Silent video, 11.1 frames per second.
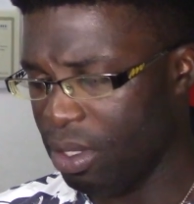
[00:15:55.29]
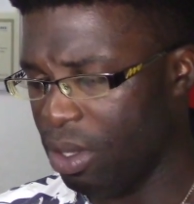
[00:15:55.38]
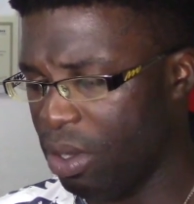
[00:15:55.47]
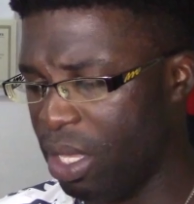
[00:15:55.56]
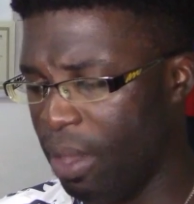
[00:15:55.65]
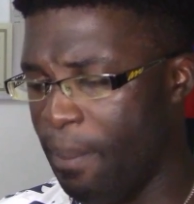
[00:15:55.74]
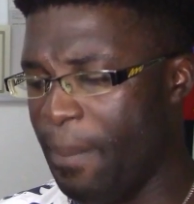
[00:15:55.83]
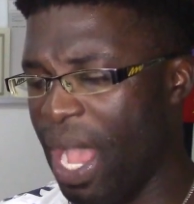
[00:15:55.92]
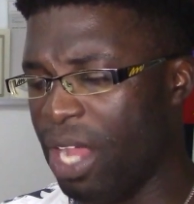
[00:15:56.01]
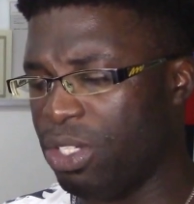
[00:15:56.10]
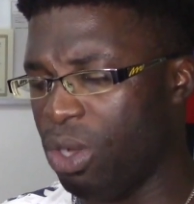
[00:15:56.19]
Okay,
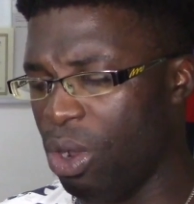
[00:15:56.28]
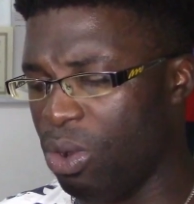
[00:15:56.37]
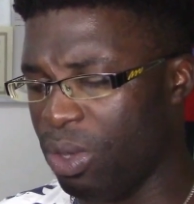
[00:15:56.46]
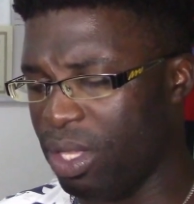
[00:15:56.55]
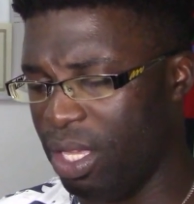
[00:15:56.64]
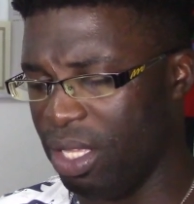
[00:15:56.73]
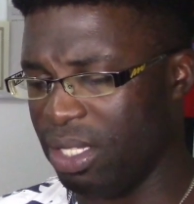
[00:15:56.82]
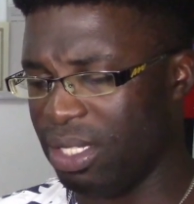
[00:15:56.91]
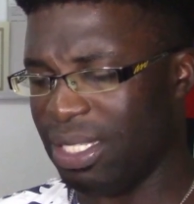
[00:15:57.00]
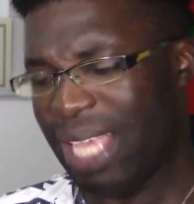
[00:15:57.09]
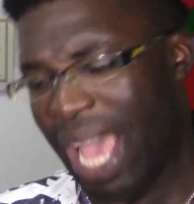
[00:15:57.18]
bad dog who
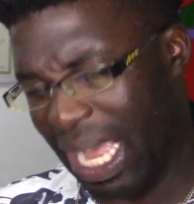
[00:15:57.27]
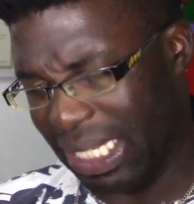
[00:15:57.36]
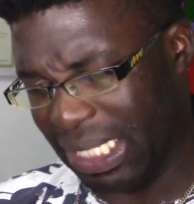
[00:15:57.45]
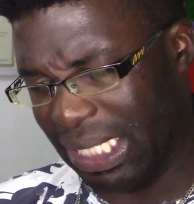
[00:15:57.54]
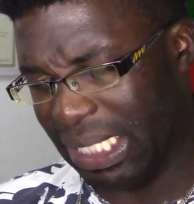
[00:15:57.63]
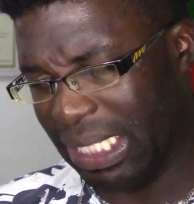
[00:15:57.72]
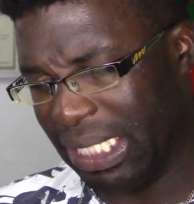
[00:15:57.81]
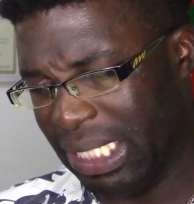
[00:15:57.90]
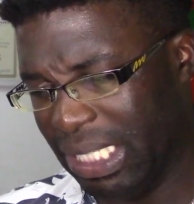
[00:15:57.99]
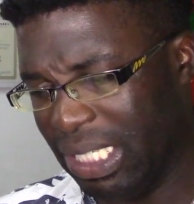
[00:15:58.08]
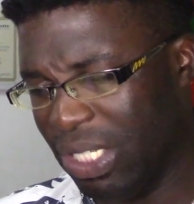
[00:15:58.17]
kills cat.
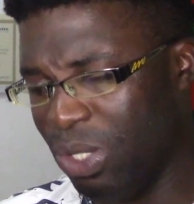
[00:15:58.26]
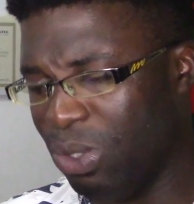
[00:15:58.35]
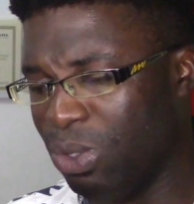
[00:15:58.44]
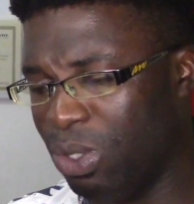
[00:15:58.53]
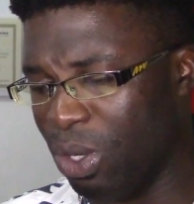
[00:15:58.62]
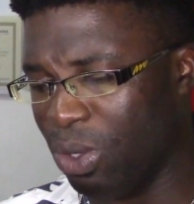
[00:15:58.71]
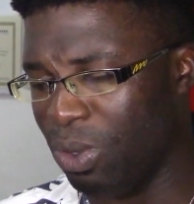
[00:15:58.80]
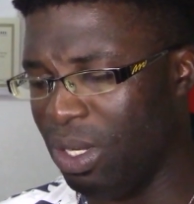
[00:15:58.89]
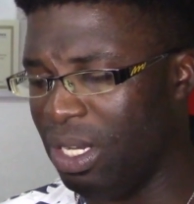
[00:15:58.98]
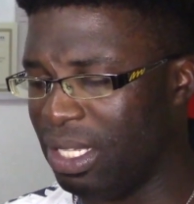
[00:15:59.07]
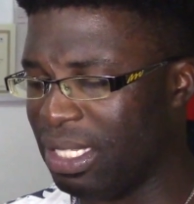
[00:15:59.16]
Good dog who
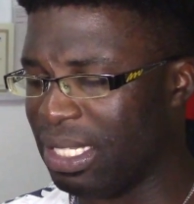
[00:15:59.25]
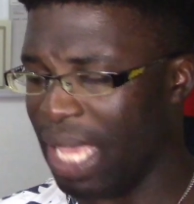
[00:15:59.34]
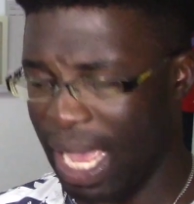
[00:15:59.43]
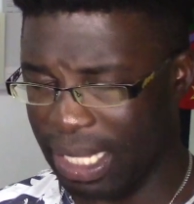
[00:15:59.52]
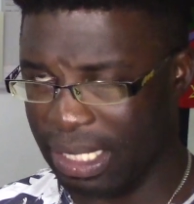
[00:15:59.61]
licks cat.